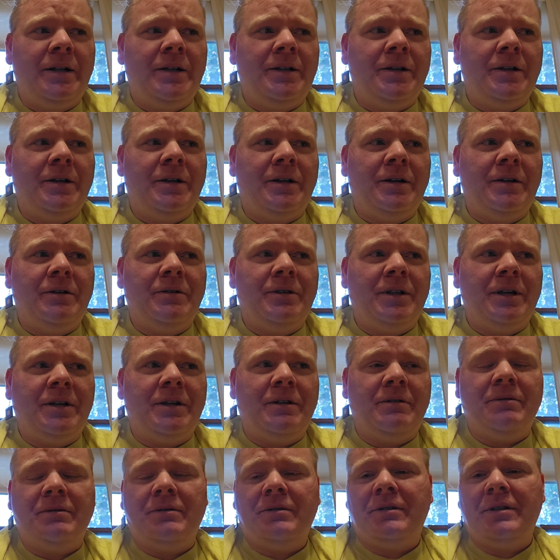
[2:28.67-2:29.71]

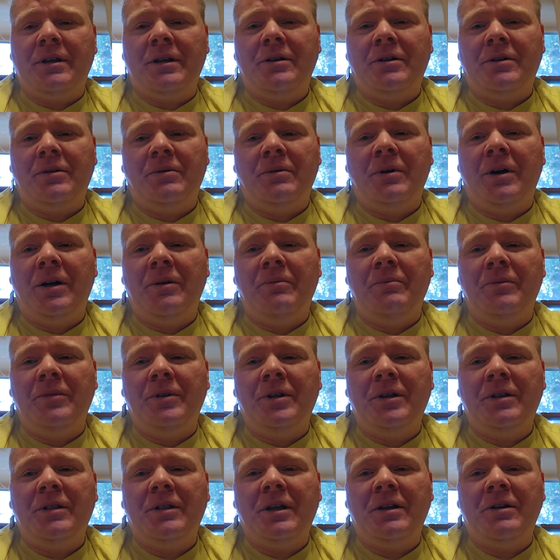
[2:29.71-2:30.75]

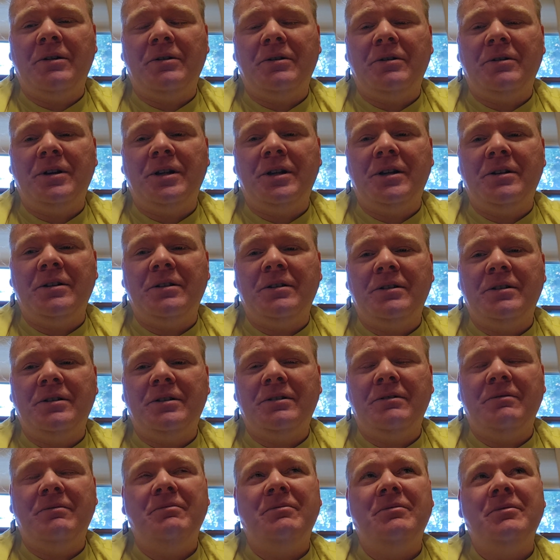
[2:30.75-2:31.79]

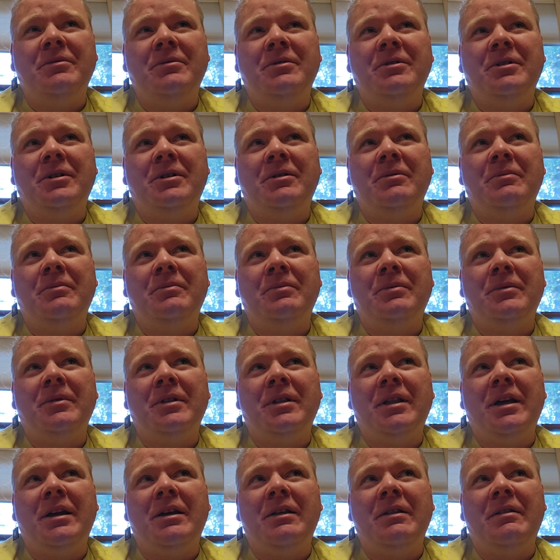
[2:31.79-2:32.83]

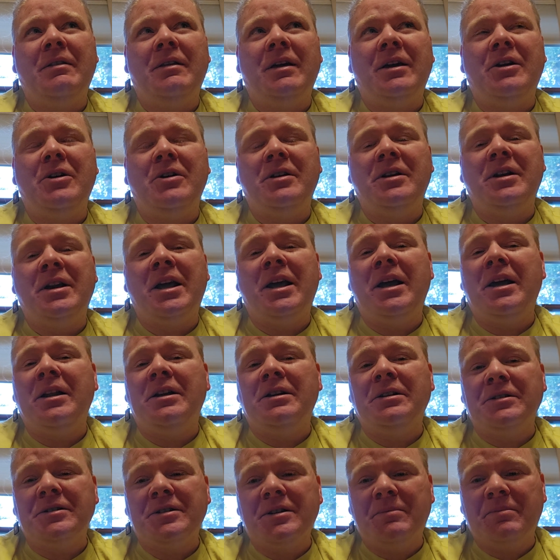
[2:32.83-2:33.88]
they couldn't
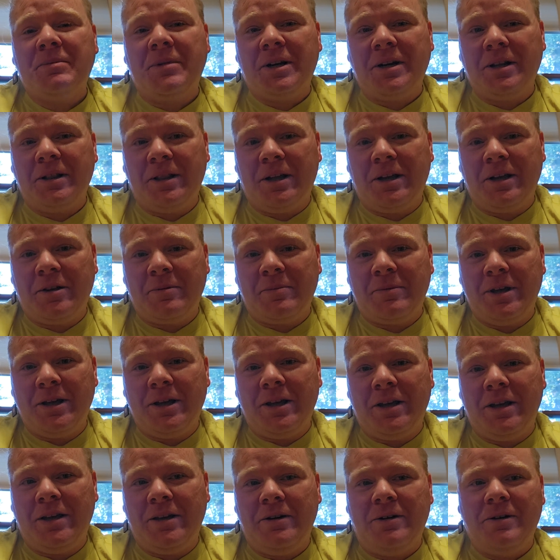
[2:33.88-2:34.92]
handle somebody like
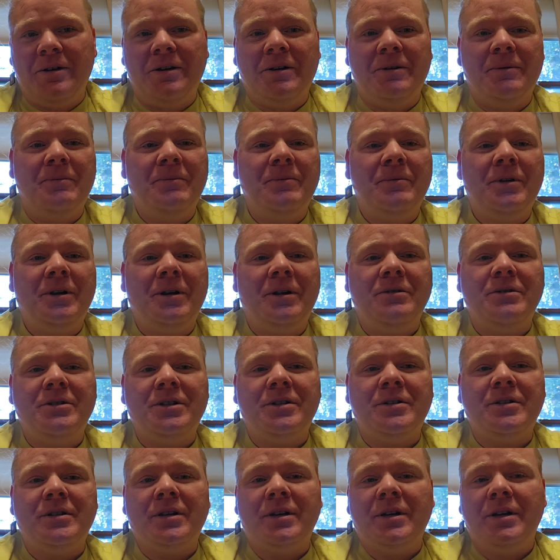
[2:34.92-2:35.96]
me, or,
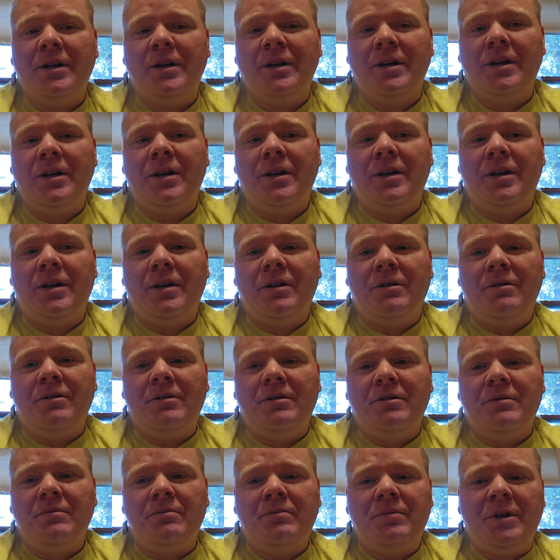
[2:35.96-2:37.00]
just
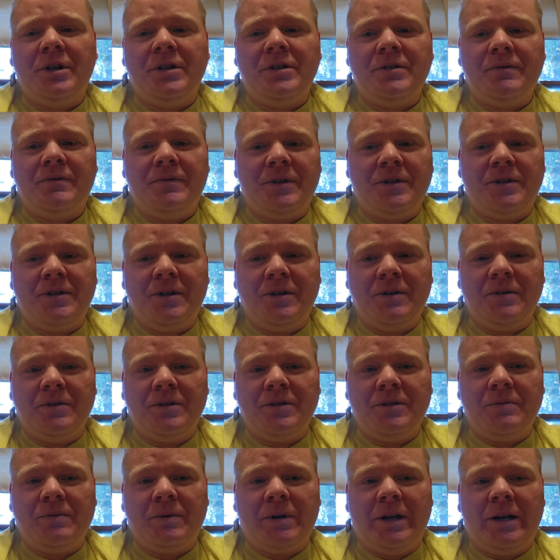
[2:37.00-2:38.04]
a bunch of
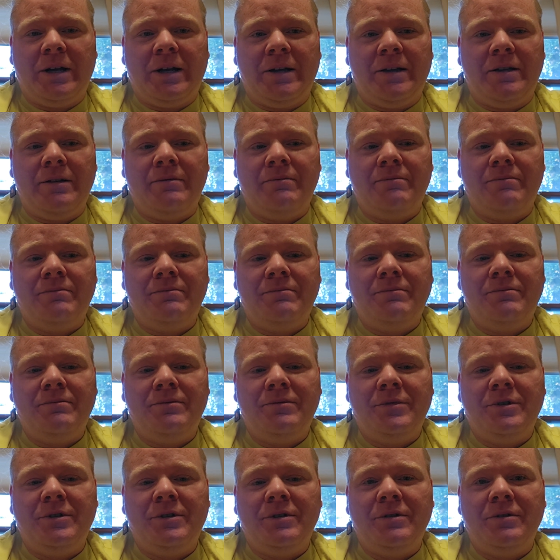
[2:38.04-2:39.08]
excuses why
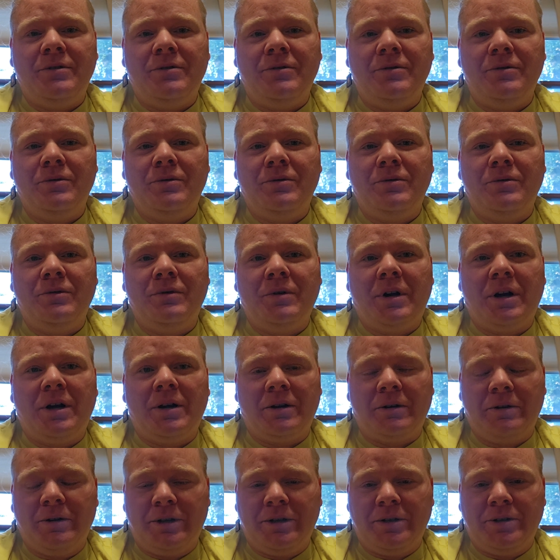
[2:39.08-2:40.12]
you are
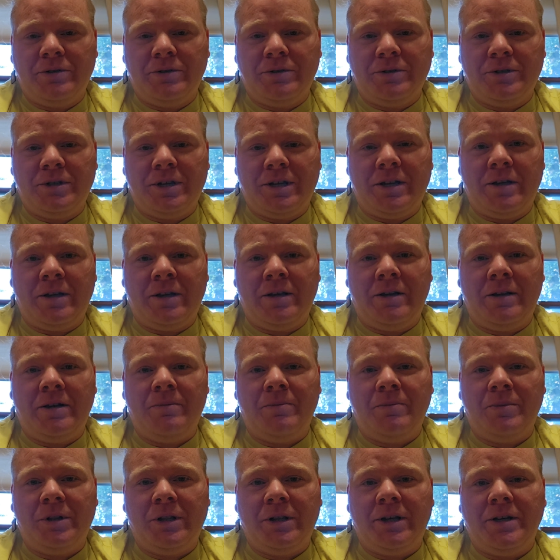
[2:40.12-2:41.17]
going to stay
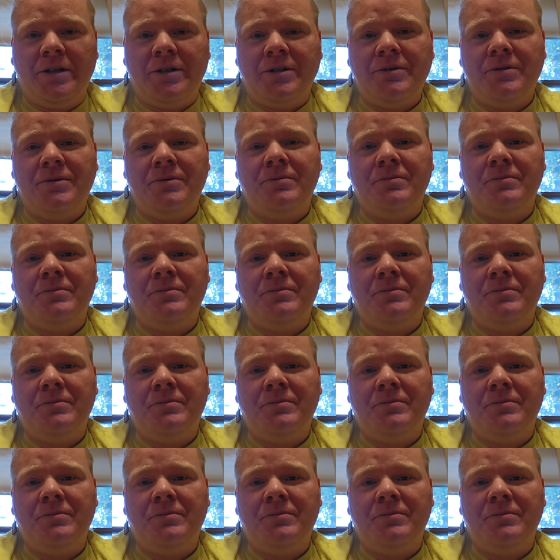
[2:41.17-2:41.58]
in place,